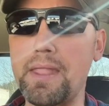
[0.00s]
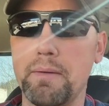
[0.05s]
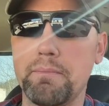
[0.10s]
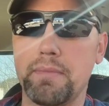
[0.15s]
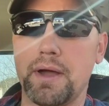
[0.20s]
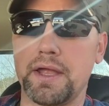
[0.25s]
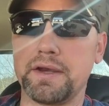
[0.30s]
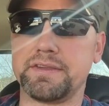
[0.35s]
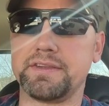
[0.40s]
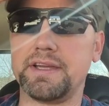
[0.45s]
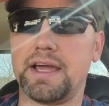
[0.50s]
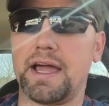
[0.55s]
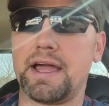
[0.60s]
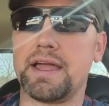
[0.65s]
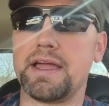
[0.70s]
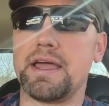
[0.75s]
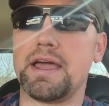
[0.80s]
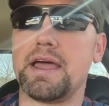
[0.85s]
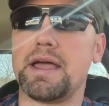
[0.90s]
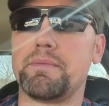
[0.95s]
But we
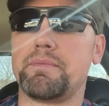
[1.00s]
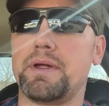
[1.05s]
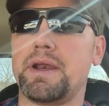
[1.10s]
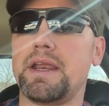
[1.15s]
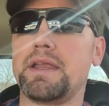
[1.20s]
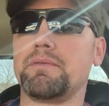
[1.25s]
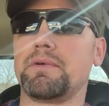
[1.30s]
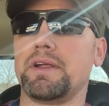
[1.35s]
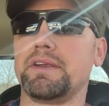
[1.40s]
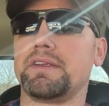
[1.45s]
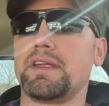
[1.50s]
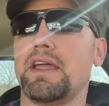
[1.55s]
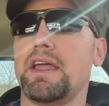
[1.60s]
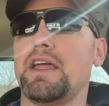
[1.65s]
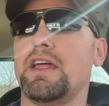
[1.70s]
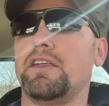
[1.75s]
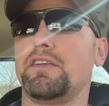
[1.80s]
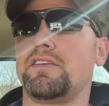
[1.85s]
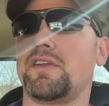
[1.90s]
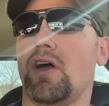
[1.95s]
don't
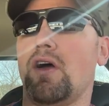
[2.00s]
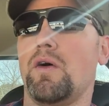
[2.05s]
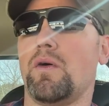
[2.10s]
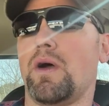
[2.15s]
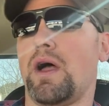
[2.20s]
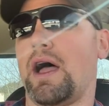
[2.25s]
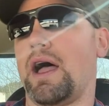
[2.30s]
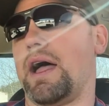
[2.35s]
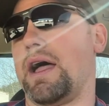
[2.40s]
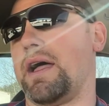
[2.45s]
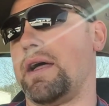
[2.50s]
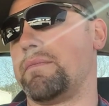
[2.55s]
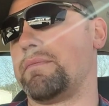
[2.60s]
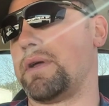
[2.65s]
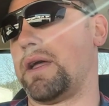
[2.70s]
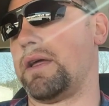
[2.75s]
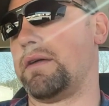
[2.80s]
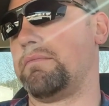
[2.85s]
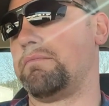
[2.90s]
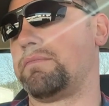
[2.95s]

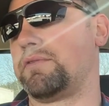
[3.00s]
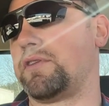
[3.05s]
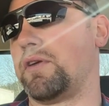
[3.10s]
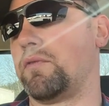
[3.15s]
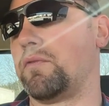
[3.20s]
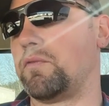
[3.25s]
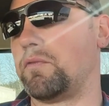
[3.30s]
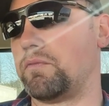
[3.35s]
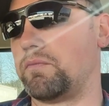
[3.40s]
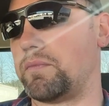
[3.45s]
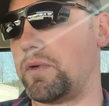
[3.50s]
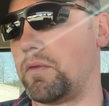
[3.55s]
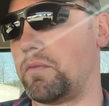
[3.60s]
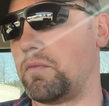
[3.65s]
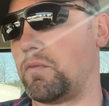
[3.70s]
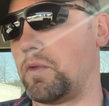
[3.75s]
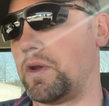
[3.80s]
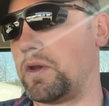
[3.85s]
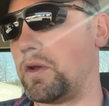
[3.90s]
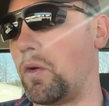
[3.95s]
want
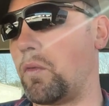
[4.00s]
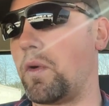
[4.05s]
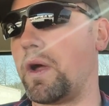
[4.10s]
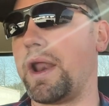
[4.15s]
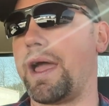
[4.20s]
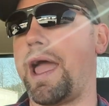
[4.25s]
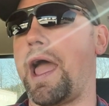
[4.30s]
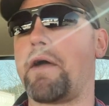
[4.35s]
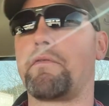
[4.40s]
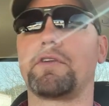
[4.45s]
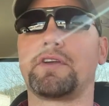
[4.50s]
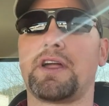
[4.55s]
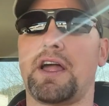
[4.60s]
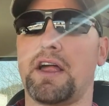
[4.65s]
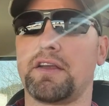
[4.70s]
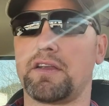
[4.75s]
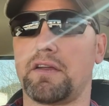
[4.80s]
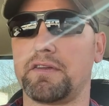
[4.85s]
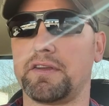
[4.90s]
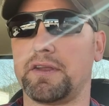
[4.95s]
to
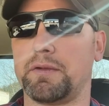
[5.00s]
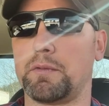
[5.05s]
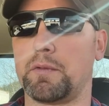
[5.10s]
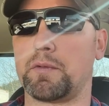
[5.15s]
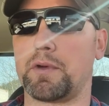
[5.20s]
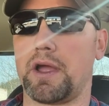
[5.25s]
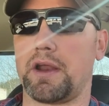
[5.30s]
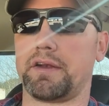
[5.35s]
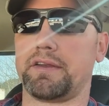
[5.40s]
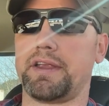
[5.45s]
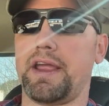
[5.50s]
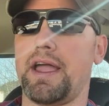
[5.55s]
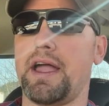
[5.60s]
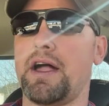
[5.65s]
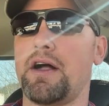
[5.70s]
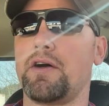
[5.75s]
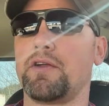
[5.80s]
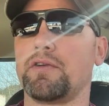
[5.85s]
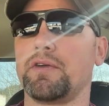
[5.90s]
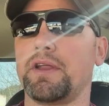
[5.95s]
advertise, obviously, when we're out of
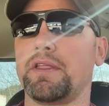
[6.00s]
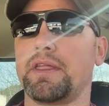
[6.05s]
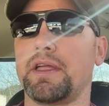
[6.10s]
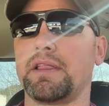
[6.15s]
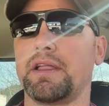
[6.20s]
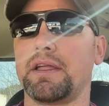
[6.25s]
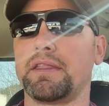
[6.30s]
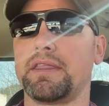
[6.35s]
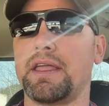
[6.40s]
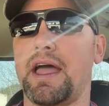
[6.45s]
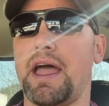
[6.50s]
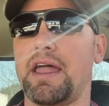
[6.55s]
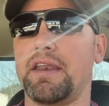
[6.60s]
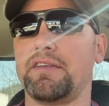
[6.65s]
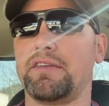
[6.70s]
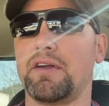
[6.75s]
town or anything like that.